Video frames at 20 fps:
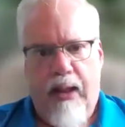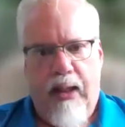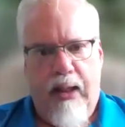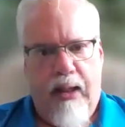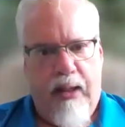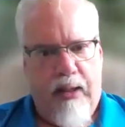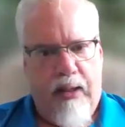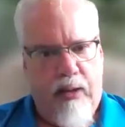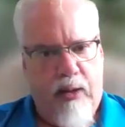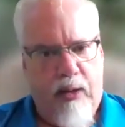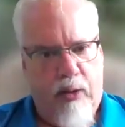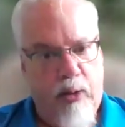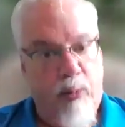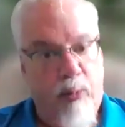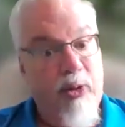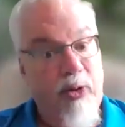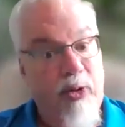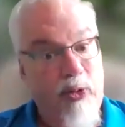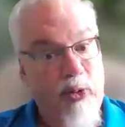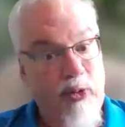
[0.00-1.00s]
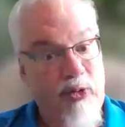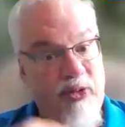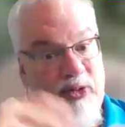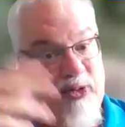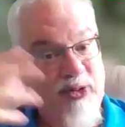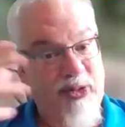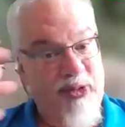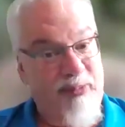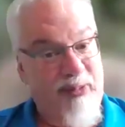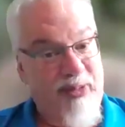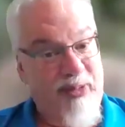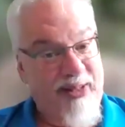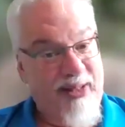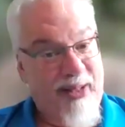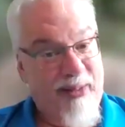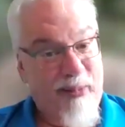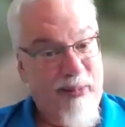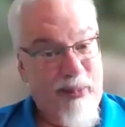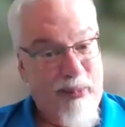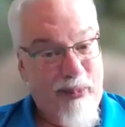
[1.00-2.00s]
And they're producing something
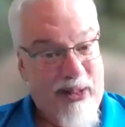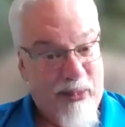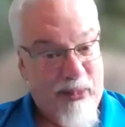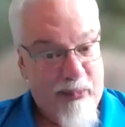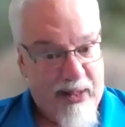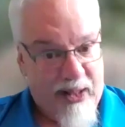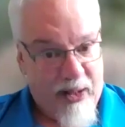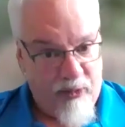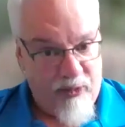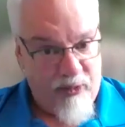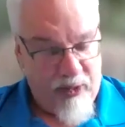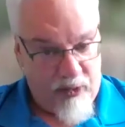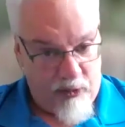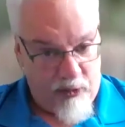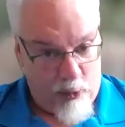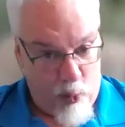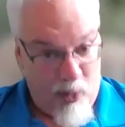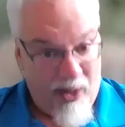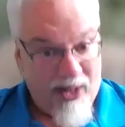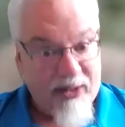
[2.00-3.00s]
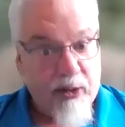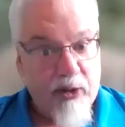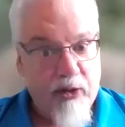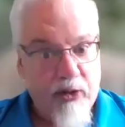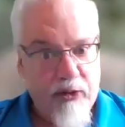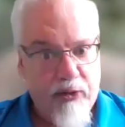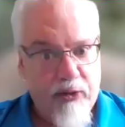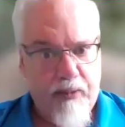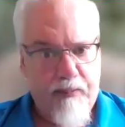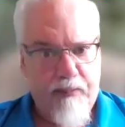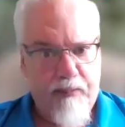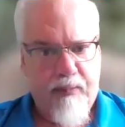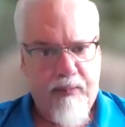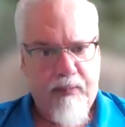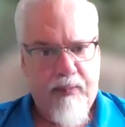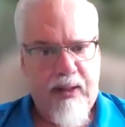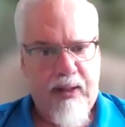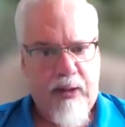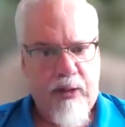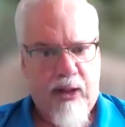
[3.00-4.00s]
that will be a benefit to others,
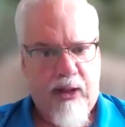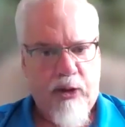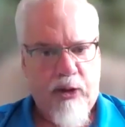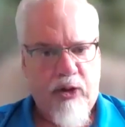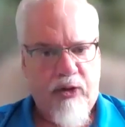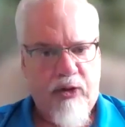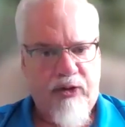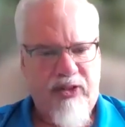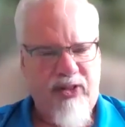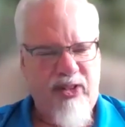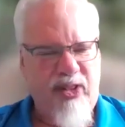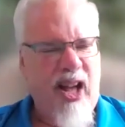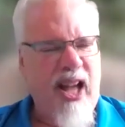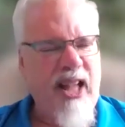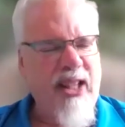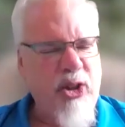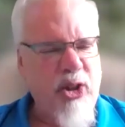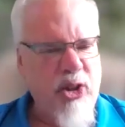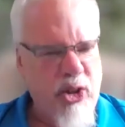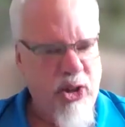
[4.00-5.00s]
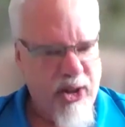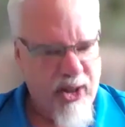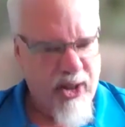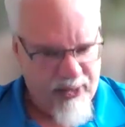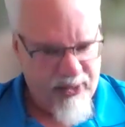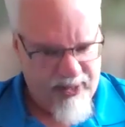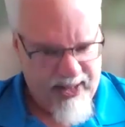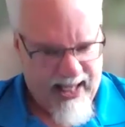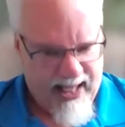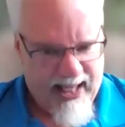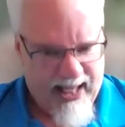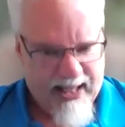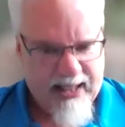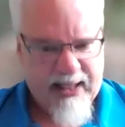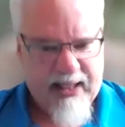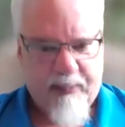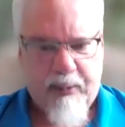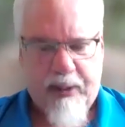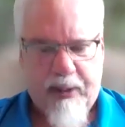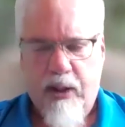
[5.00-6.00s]
and not just the
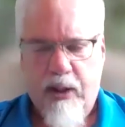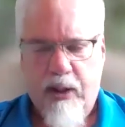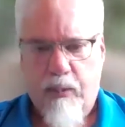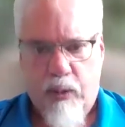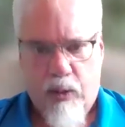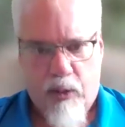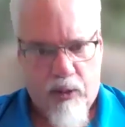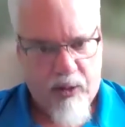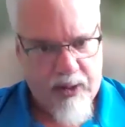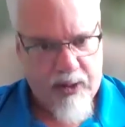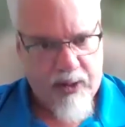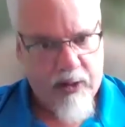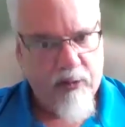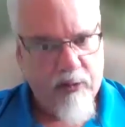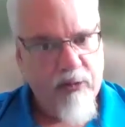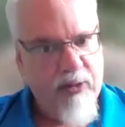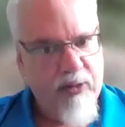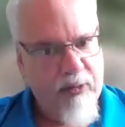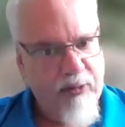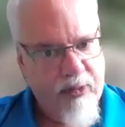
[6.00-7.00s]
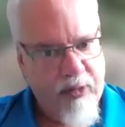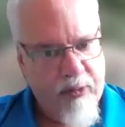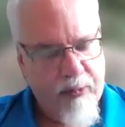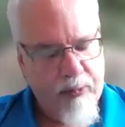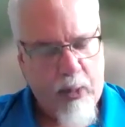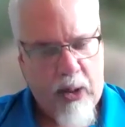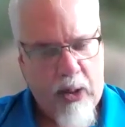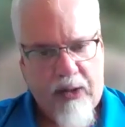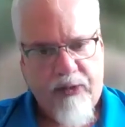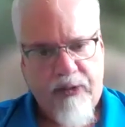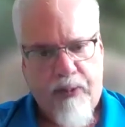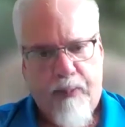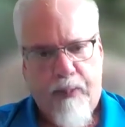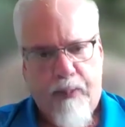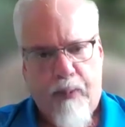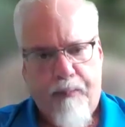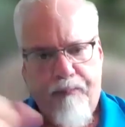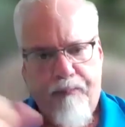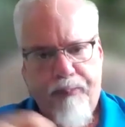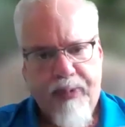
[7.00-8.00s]
academic community, if
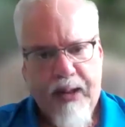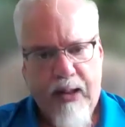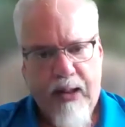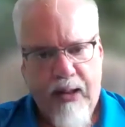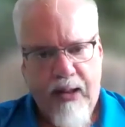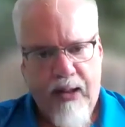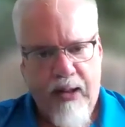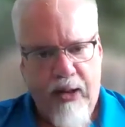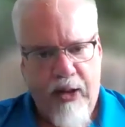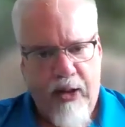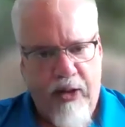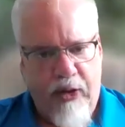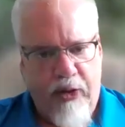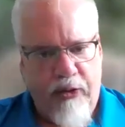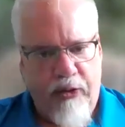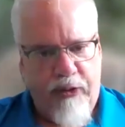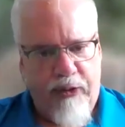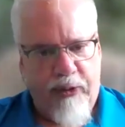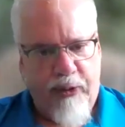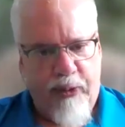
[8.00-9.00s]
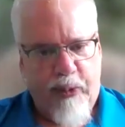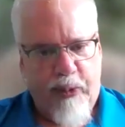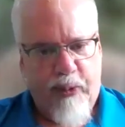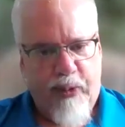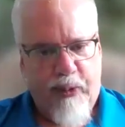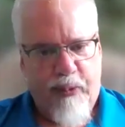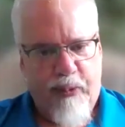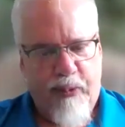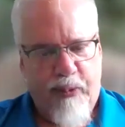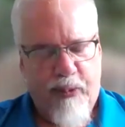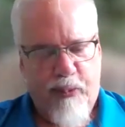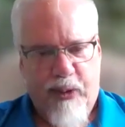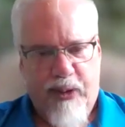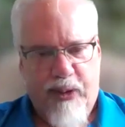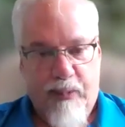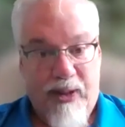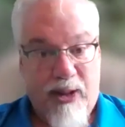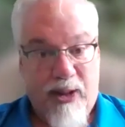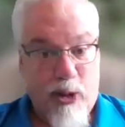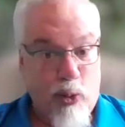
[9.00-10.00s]
possible. So we
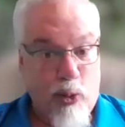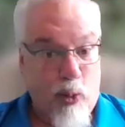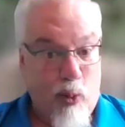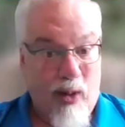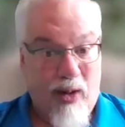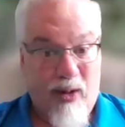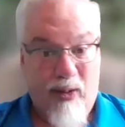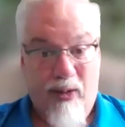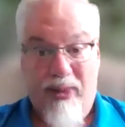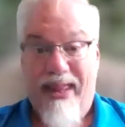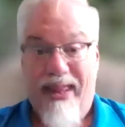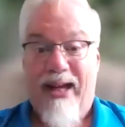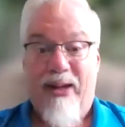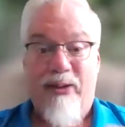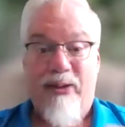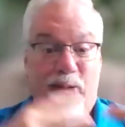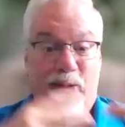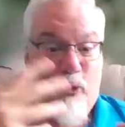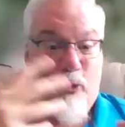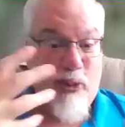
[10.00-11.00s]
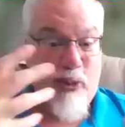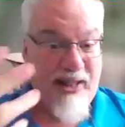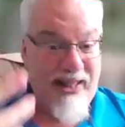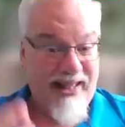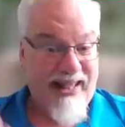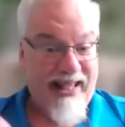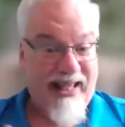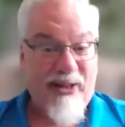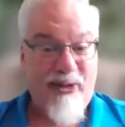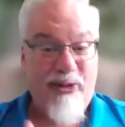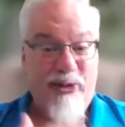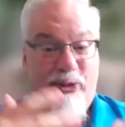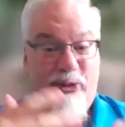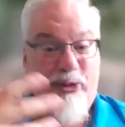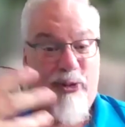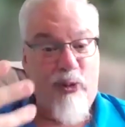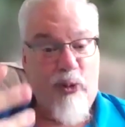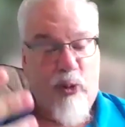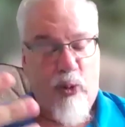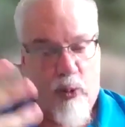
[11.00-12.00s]
want to make you aware of that, and you can engage the
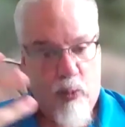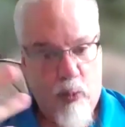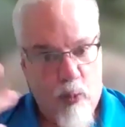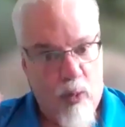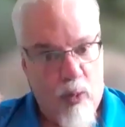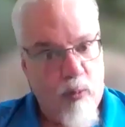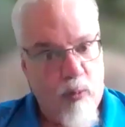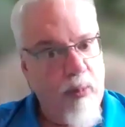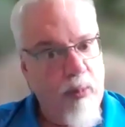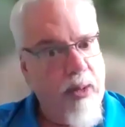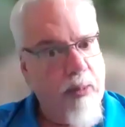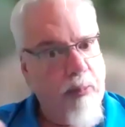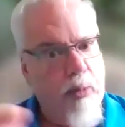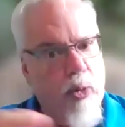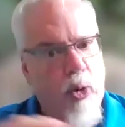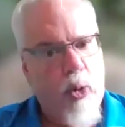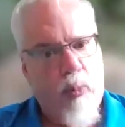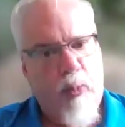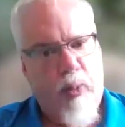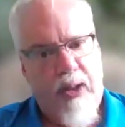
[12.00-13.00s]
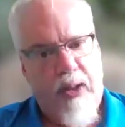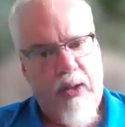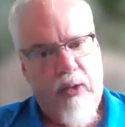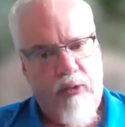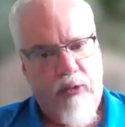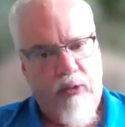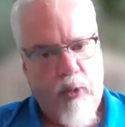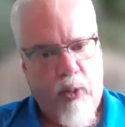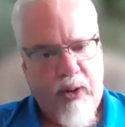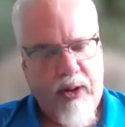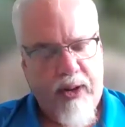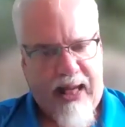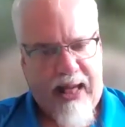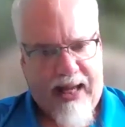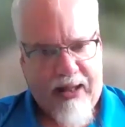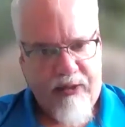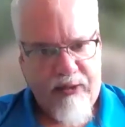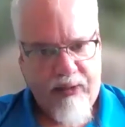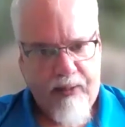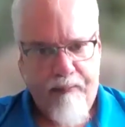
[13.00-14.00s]
student on what will be appropriate for
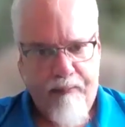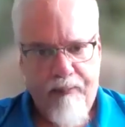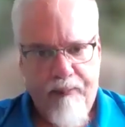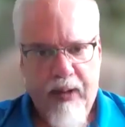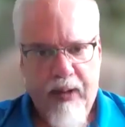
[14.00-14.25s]
that.